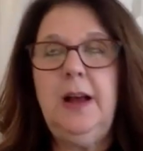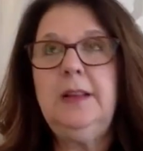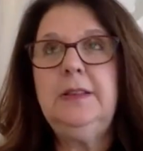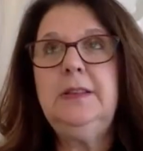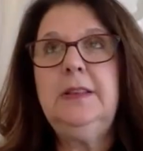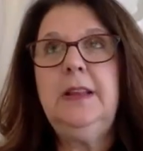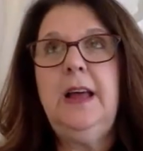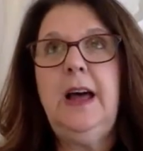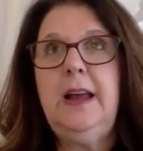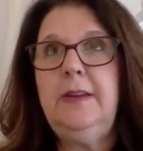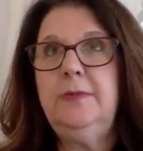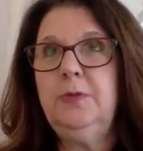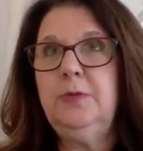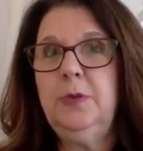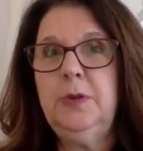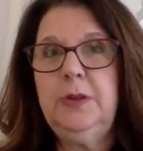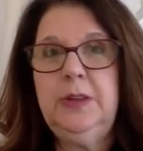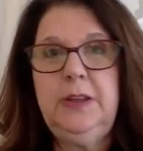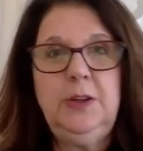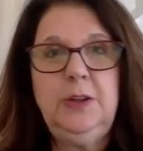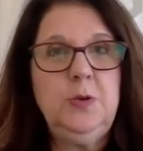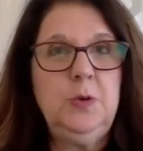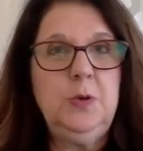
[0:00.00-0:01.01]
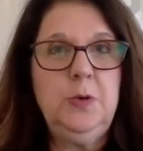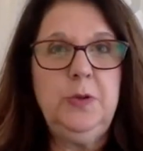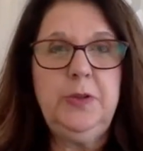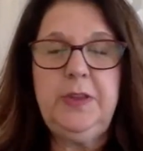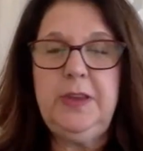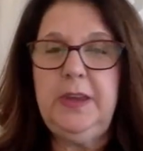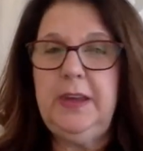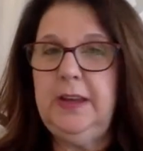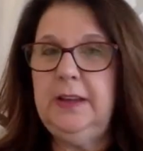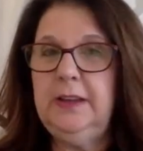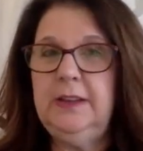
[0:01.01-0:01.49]
a lot of really cool
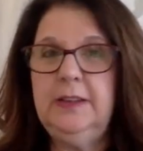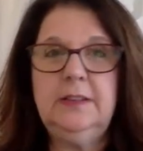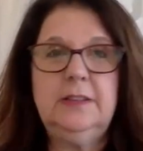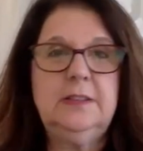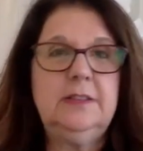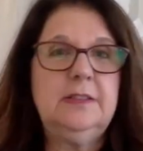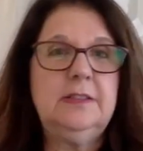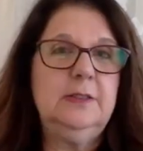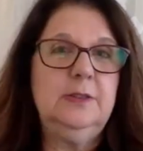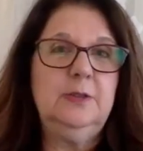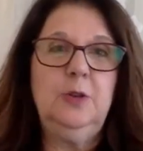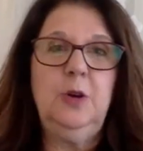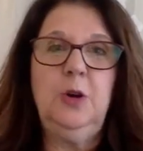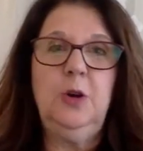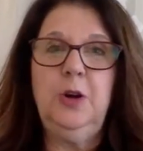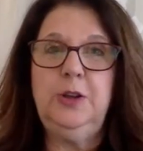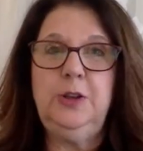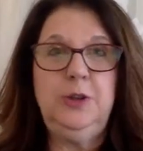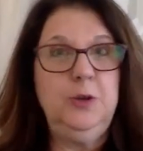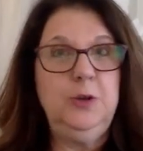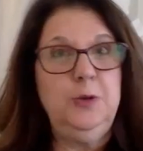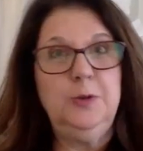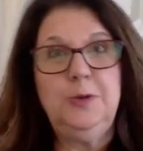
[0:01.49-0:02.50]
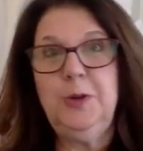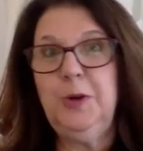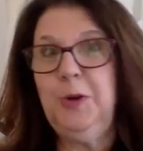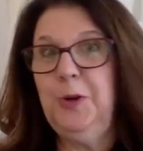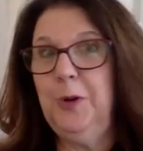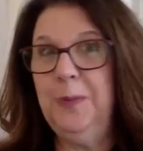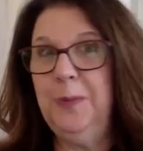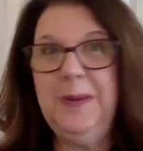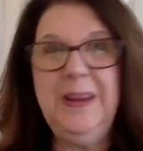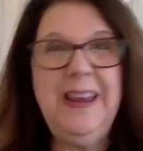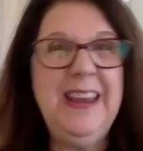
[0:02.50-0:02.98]
things on YouTube.